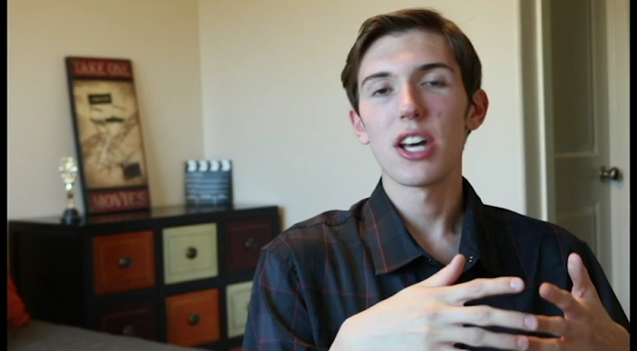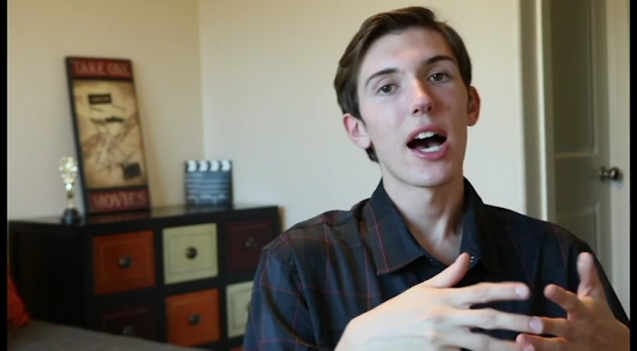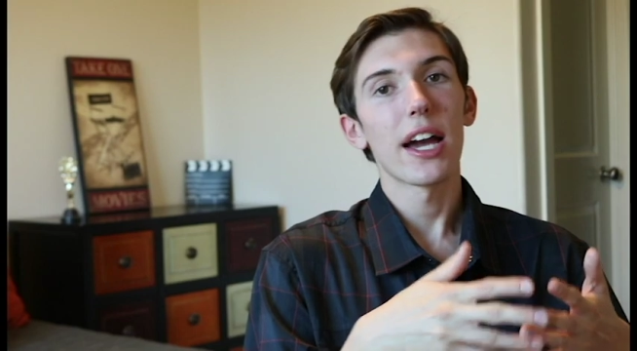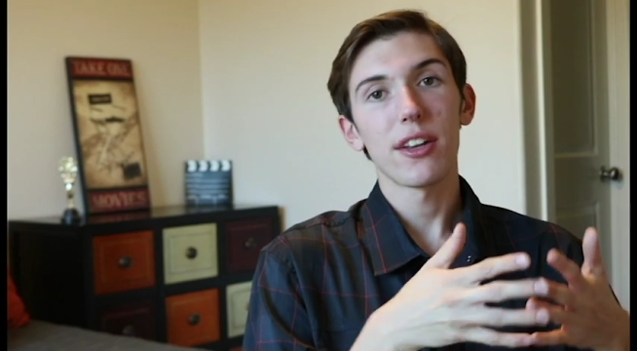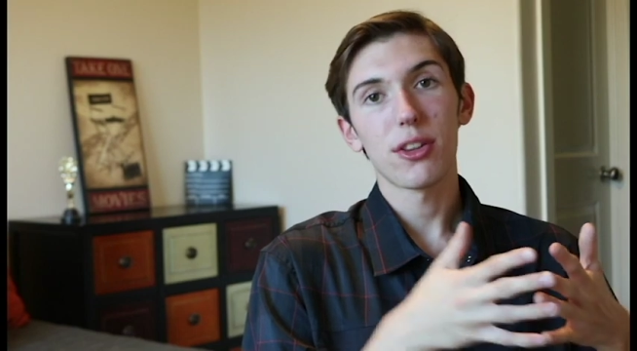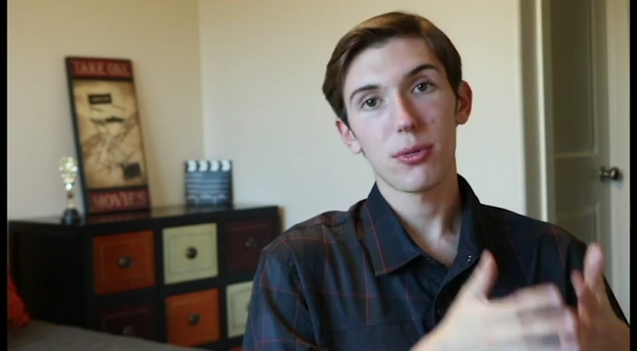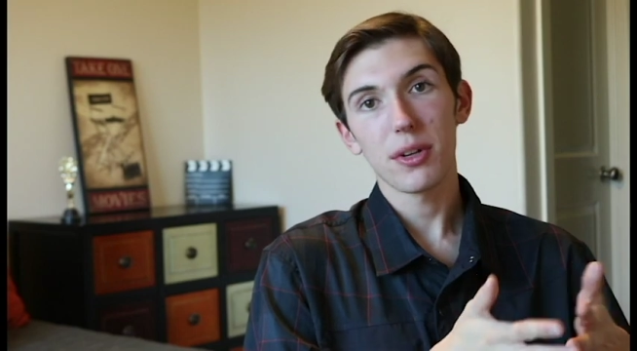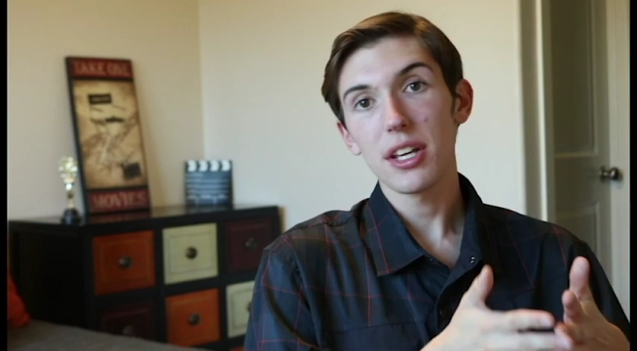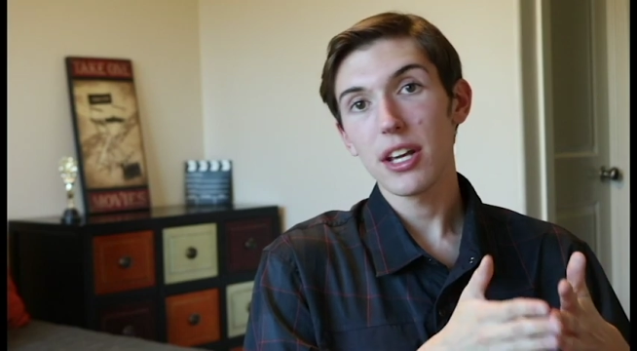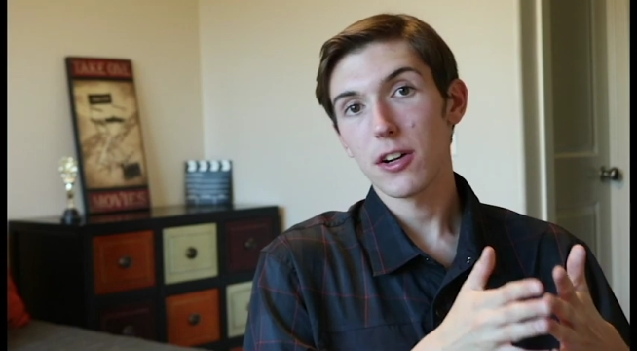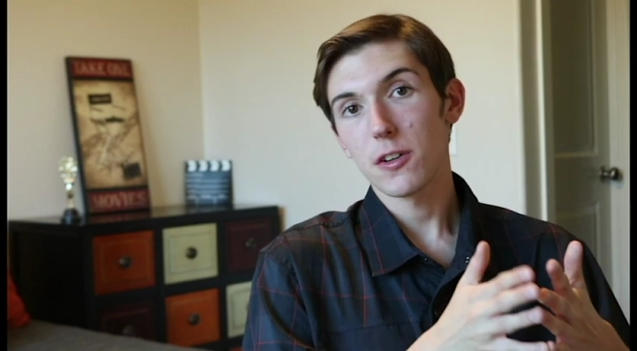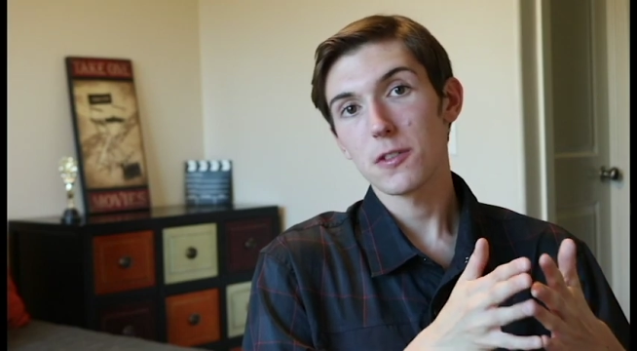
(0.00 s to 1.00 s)
died 3
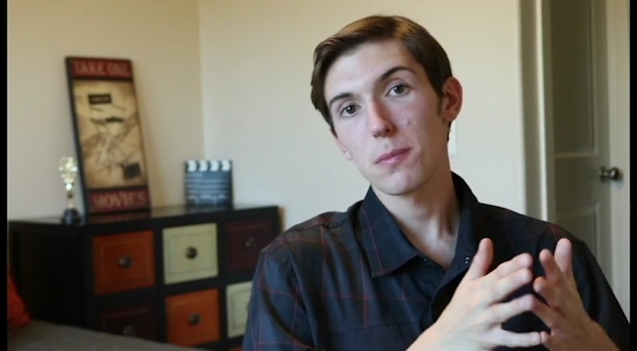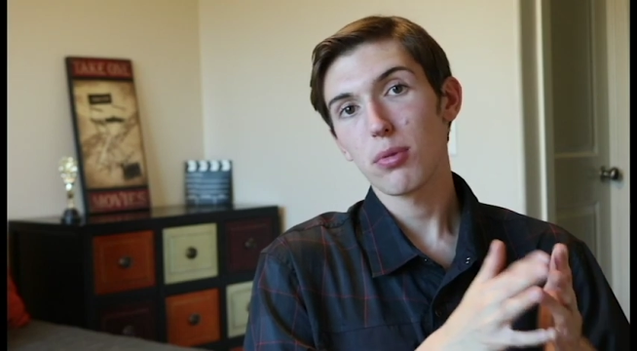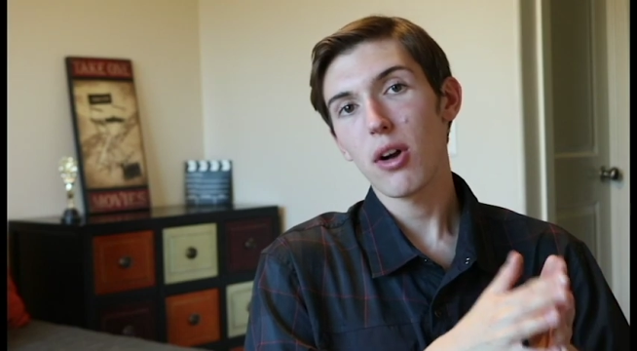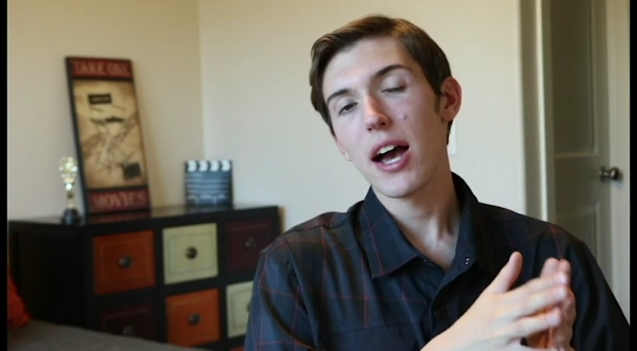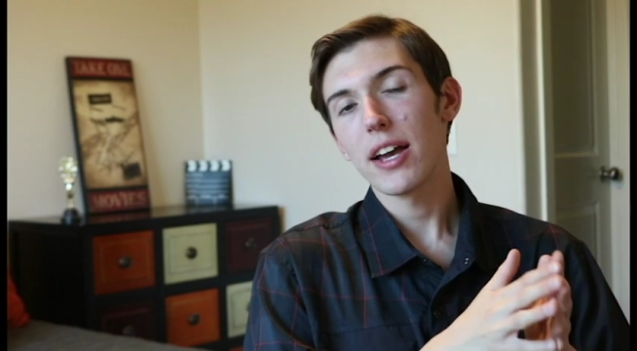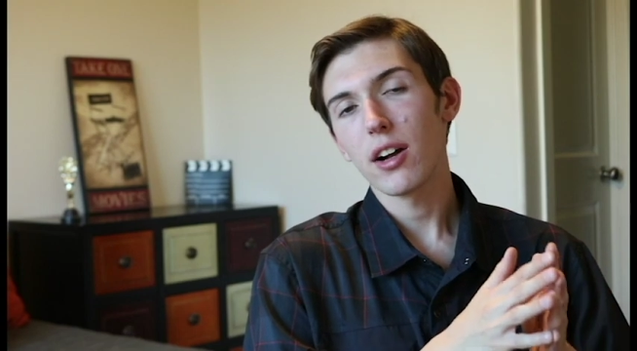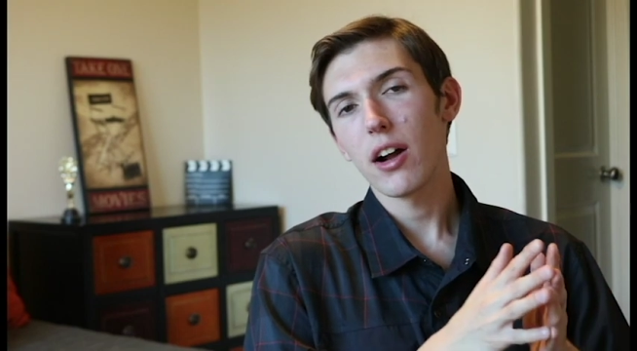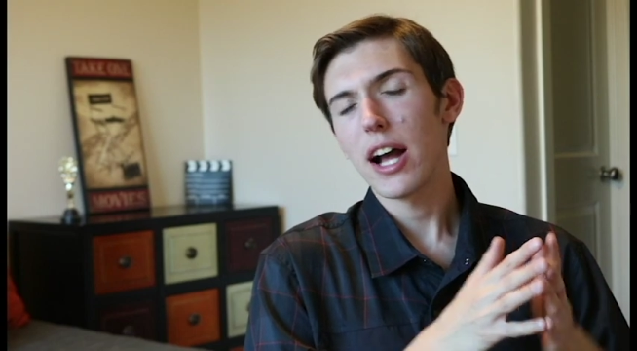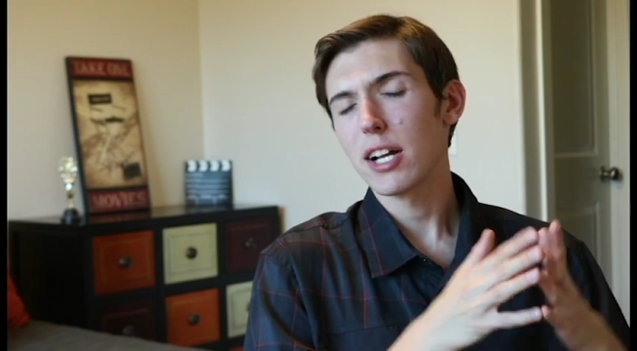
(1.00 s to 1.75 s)
years prior,